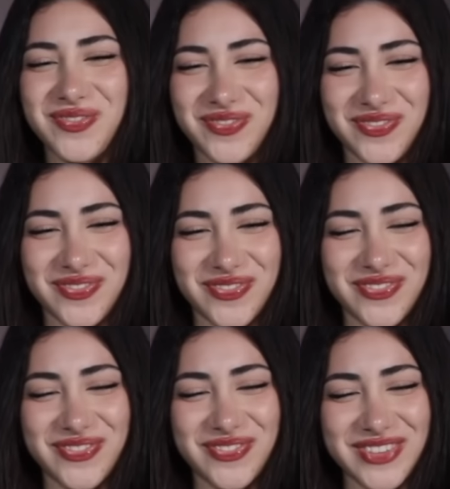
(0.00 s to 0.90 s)

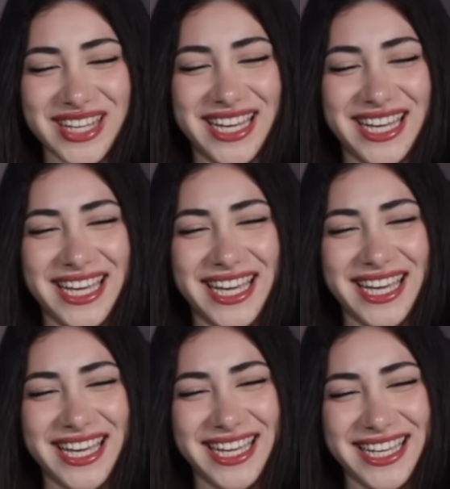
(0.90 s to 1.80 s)

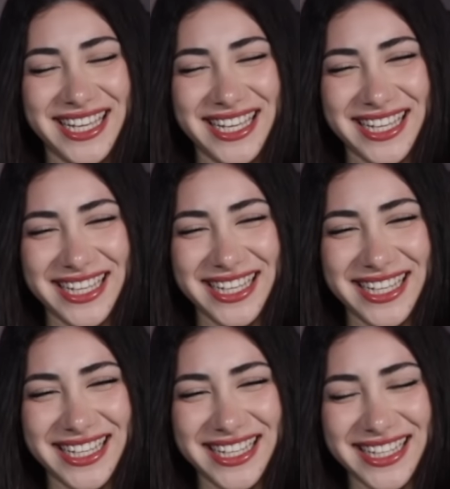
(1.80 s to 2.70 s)

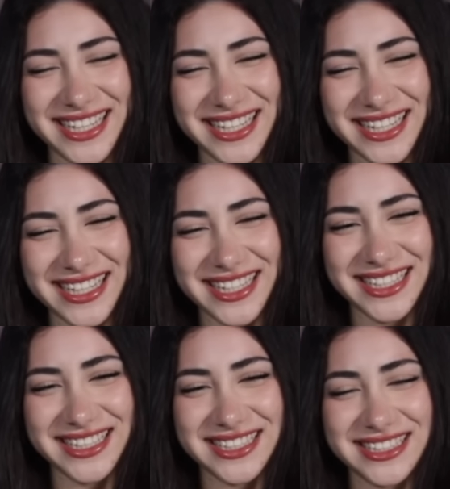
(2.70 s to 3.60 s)

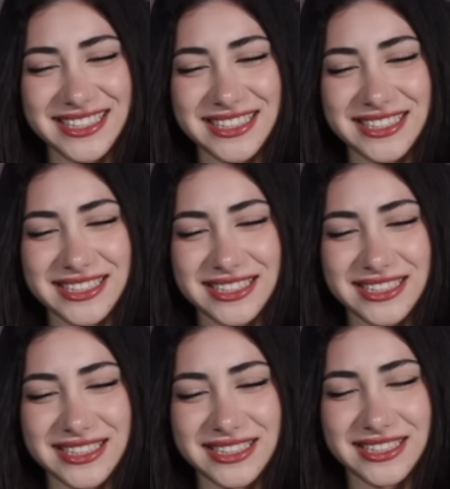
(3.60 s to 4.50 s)

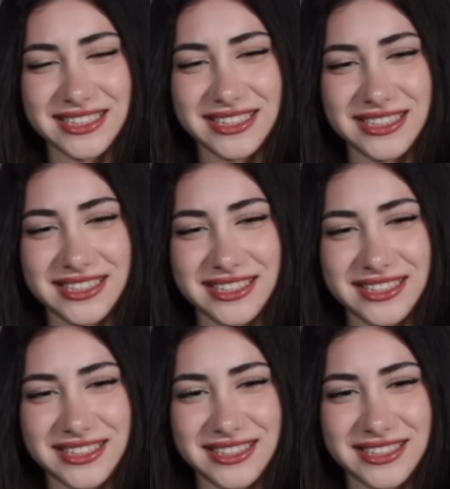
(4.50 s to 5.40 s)

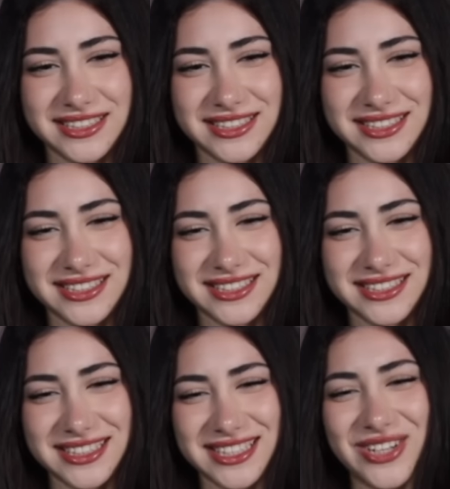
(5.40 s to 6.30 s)

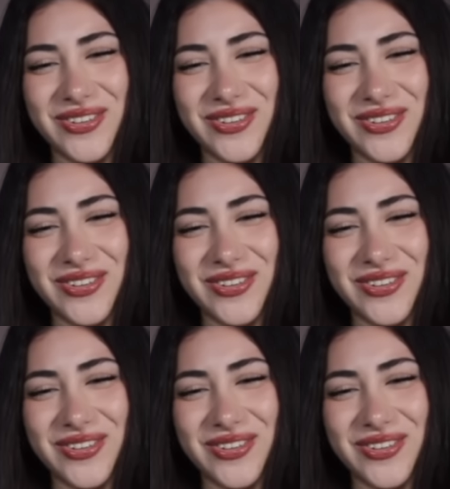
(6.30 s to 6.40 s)
(silent)